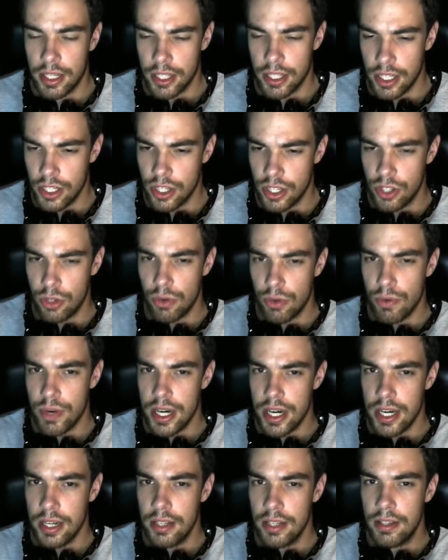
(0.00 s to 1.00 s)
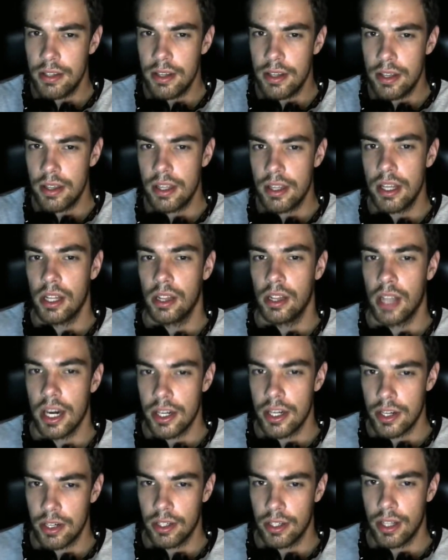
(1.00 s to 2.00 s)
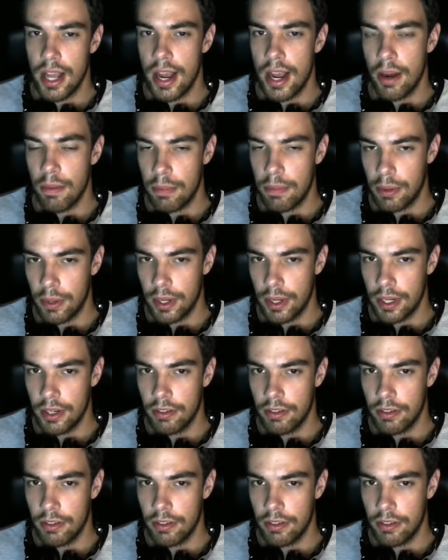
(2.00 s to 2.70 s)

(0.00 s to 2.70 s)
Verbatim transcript: It just reads the electrical output